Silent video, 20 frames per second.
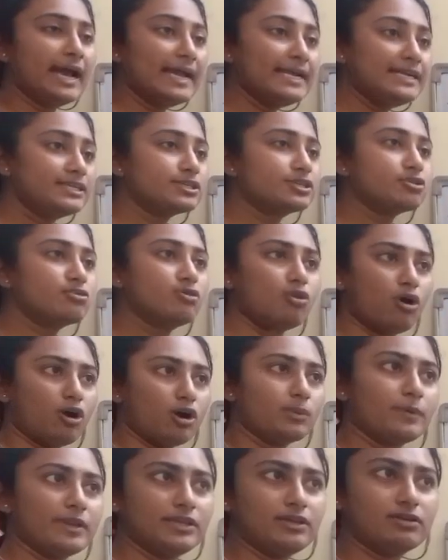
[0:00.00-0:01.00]
Int to
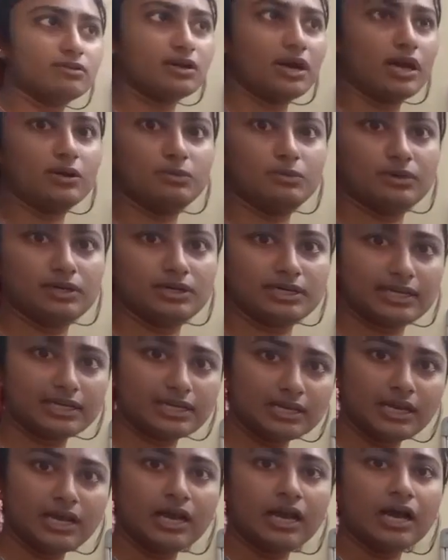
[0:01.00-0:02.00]
long when you're
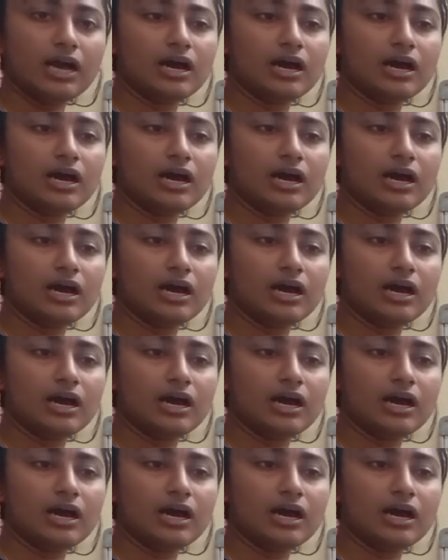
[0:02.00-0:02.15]
converting.